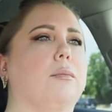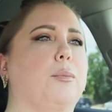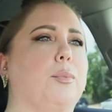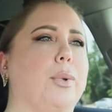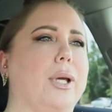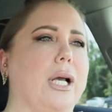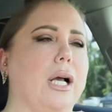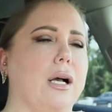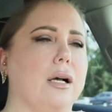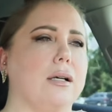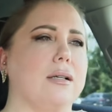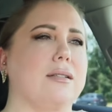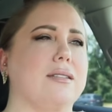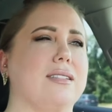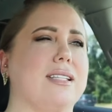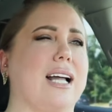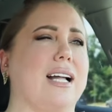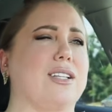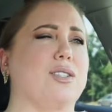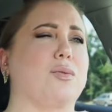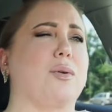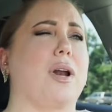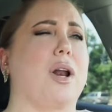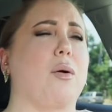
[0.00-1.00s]
because
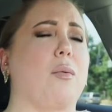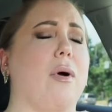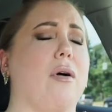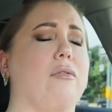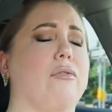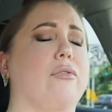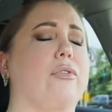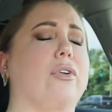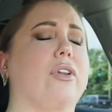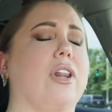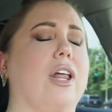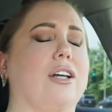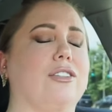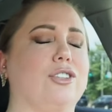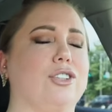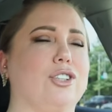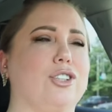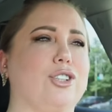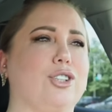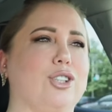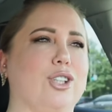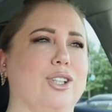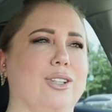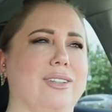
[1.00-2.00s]
that's what I want for
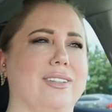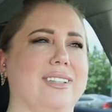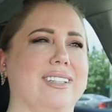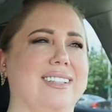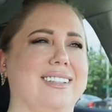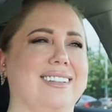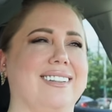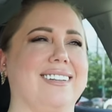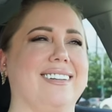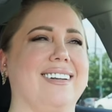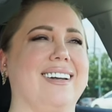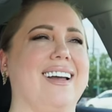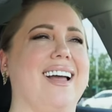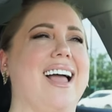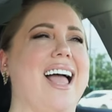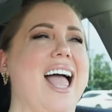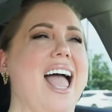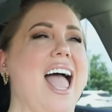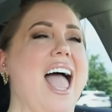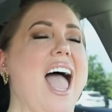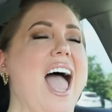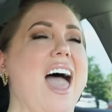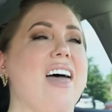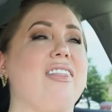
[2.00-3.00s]
lunch.
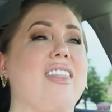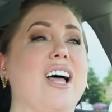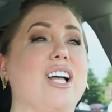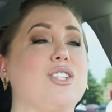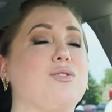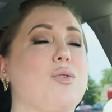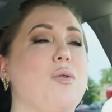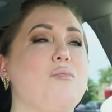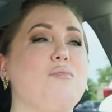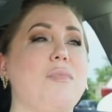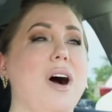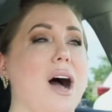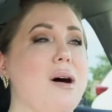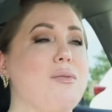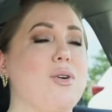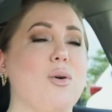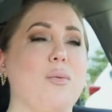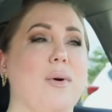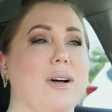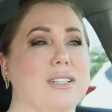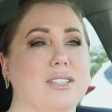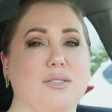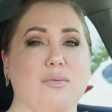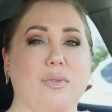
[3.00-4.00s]
And that's what Mama
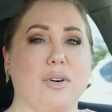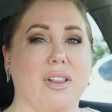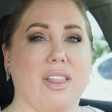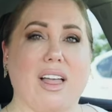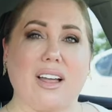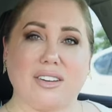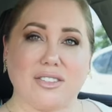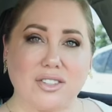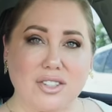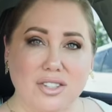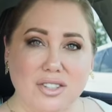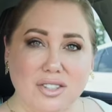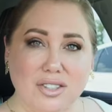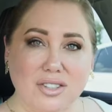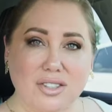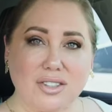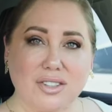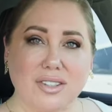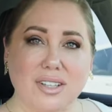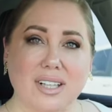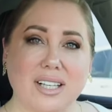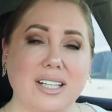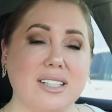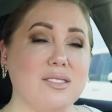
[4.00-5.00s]
wants for lunch,
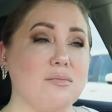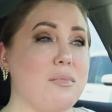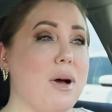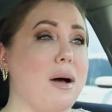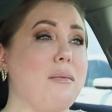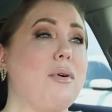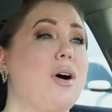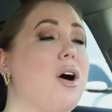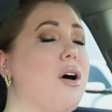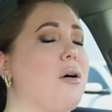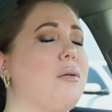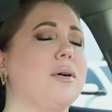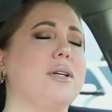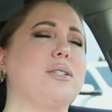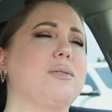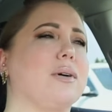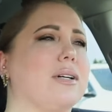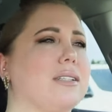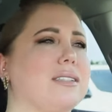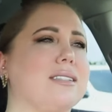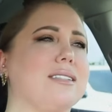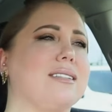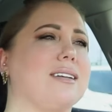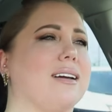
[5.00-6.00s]
because Mama always
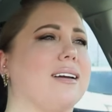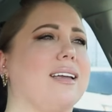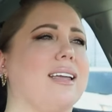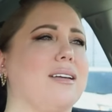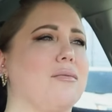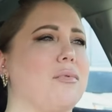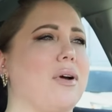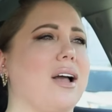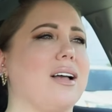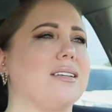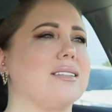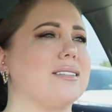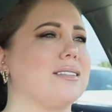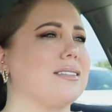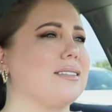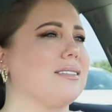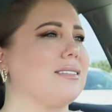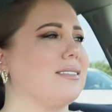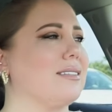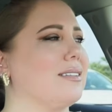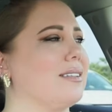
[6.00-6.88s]
wants turkey breast.